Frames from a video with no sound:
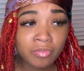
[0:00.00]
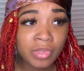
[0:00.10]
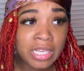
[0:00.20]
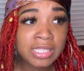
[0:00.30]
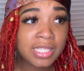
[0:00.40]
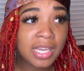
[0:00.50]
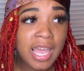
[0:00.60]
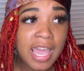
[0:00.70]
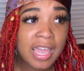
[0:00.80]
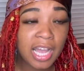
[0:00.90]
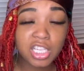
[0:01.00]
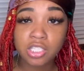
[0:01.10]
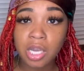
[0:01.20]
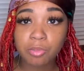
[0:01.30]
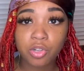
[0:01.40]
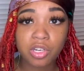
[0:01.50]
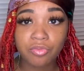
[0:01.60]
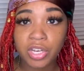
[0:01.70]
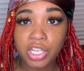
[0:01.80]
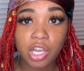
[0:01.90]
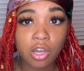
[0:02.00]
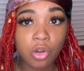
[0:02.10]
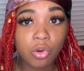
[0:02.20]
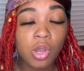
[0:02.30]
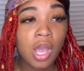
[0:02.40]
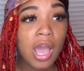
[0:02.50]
He said, hey, I just uploaded a video.